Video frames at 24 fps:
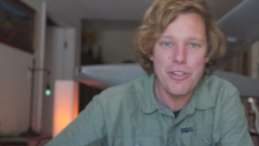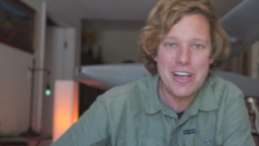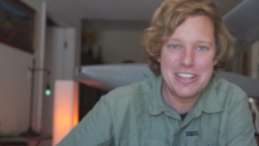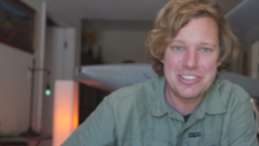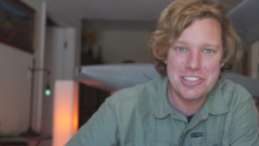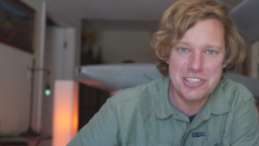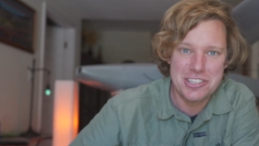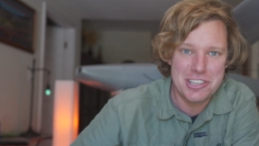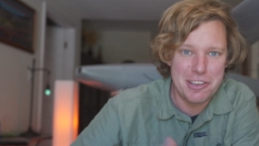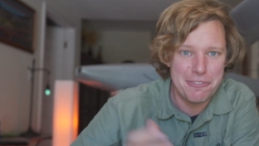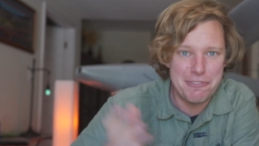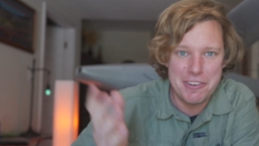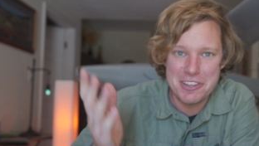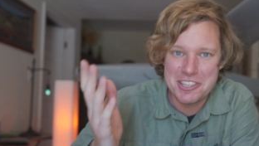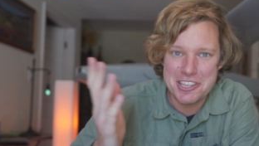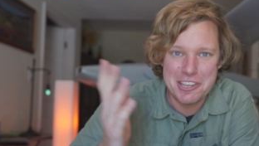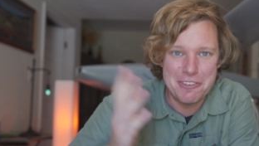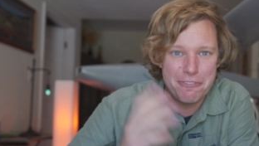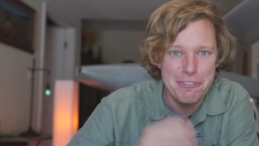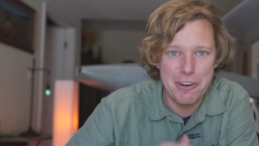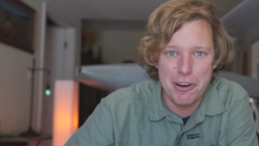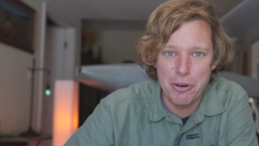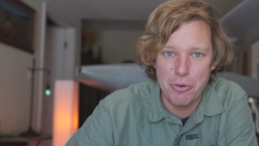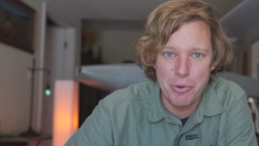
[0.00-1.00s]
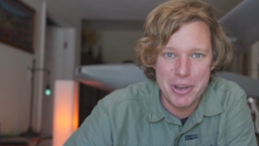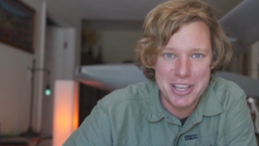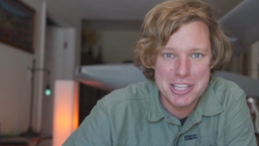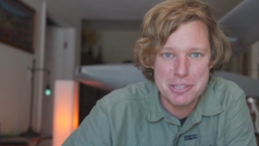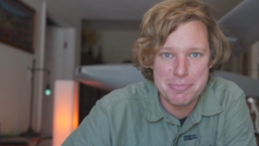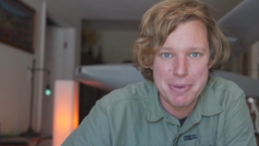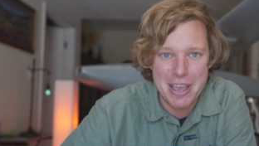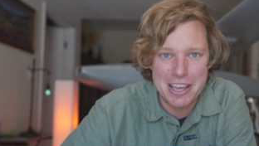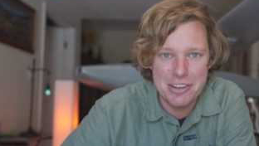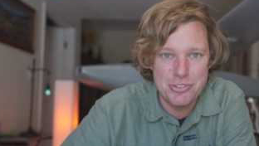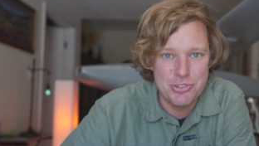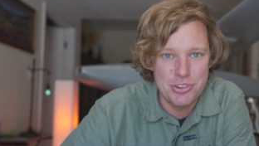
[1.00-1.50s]
that's just a 15-foot
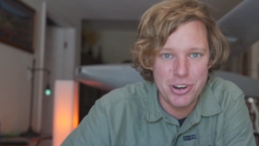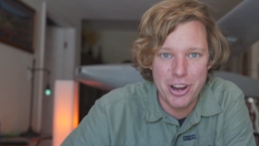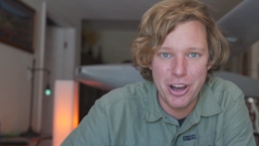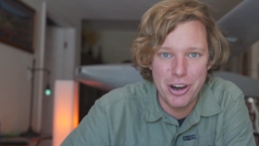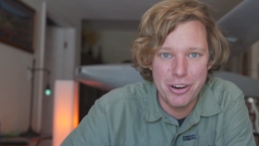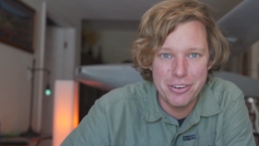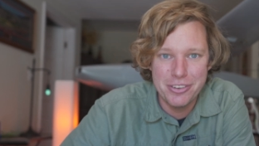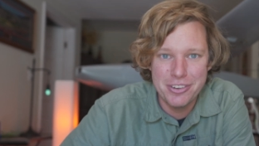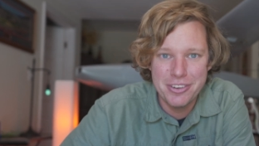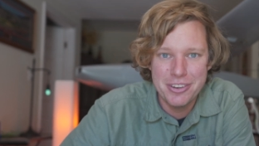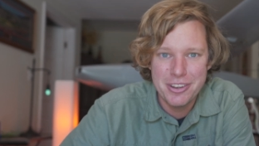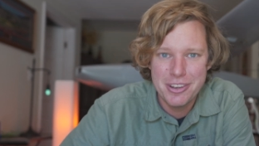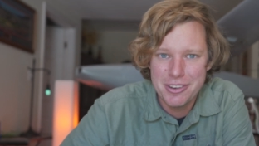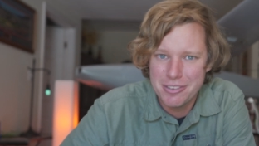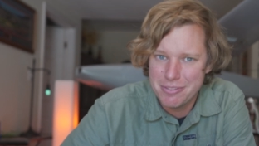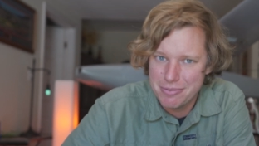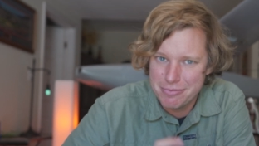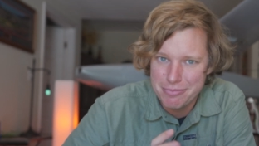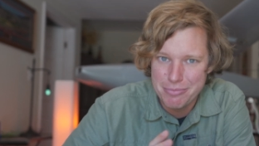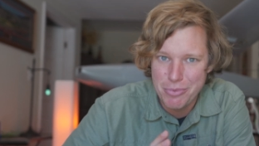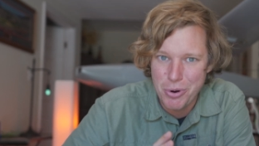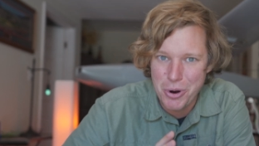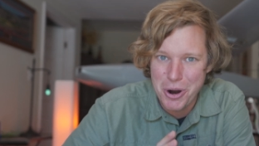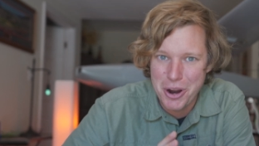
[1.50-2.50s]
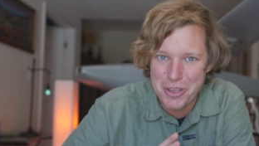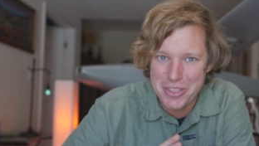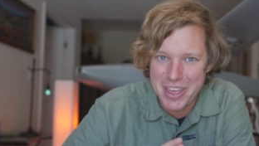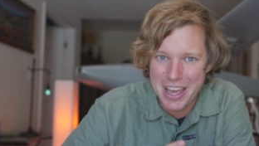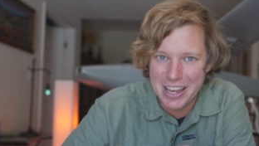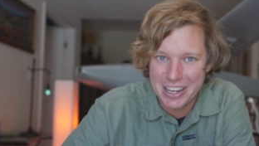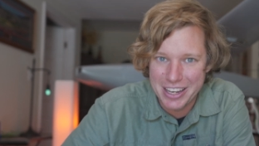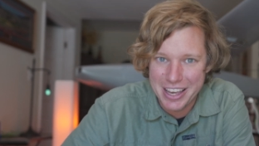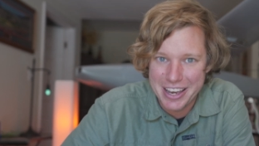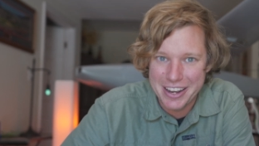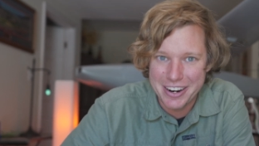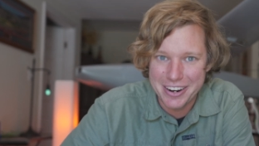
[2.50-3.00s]
wingspan drone. More on
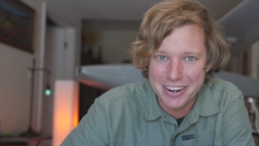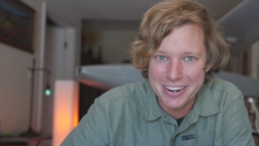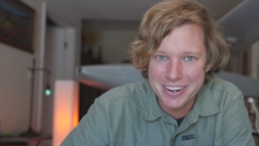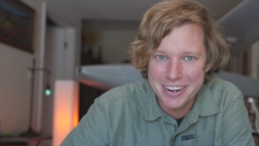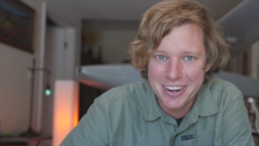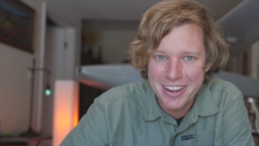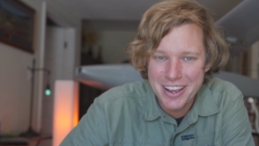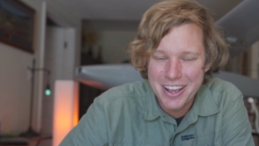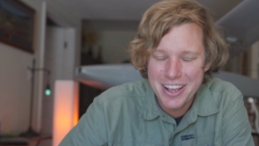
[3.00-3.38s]
that later.